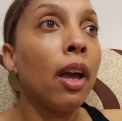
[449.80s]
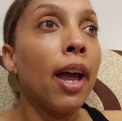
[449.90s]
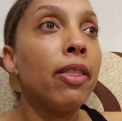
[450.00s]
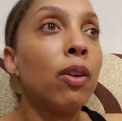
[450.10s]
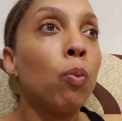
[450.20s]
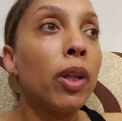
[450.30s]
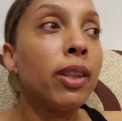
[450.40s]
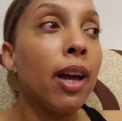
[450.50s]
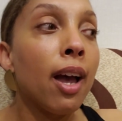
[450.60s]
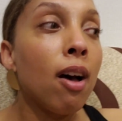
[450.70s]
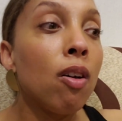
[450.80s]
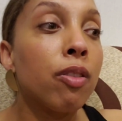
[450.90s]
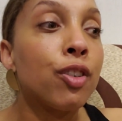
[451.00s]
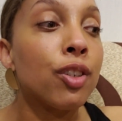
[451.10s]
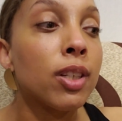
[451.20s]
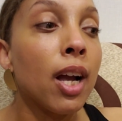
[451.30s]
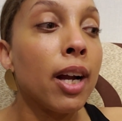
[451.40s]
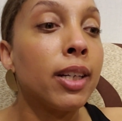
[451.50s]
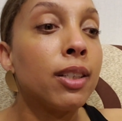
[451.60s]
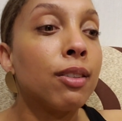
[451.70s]
And then What the Health just
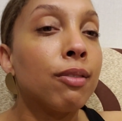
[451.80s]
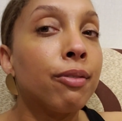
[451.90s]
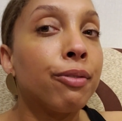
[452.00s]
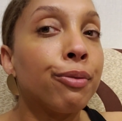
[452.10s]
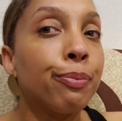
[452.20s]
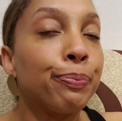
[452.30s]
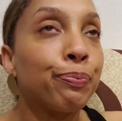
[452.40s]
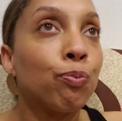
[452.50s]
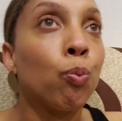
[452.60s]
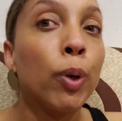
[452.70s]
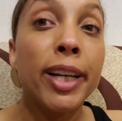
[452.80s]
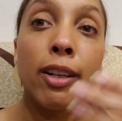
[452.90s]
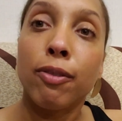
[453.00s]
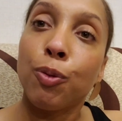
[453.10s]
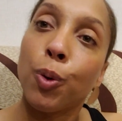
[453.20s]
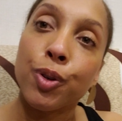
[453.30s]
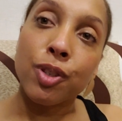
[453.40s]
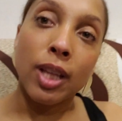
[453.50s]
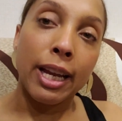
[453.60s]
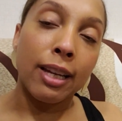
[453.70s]
kind of
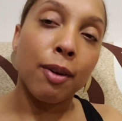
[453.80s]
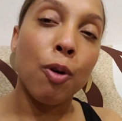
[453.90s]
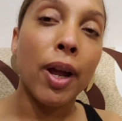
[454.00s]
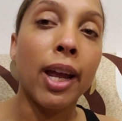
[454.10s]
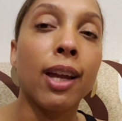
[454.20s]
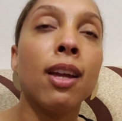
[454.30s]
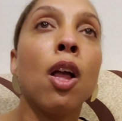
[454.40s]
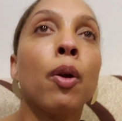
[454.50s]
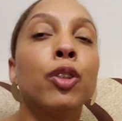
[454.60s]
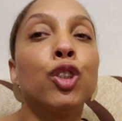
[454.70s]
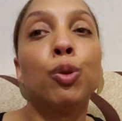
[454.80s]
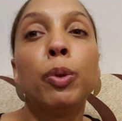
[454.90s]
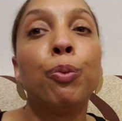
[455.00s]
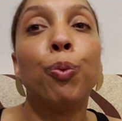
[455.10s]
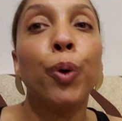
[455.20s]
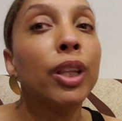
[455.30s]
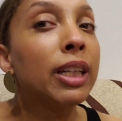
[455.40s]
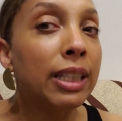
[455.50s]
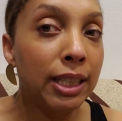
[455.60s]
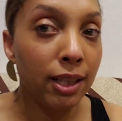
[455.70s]
reinforced, like, okay, do we
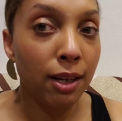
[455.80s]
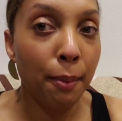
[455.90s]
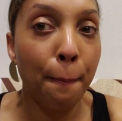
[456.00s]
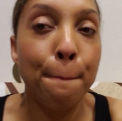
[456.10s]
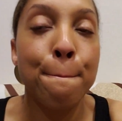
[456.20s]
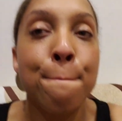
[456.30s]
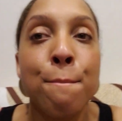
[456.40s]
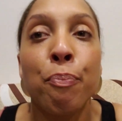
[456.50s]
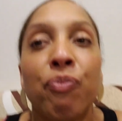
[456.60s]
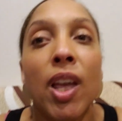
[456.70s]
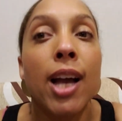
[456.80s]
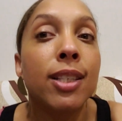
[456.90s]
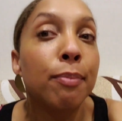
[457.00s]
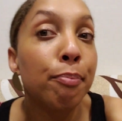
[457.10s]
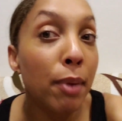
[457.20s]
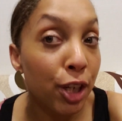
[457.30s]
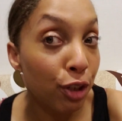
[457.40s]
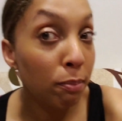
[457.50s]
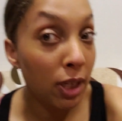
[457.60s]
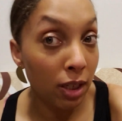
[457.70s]
really need as
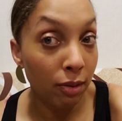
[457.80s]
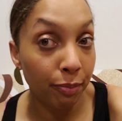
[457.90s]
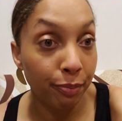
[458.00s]
much meat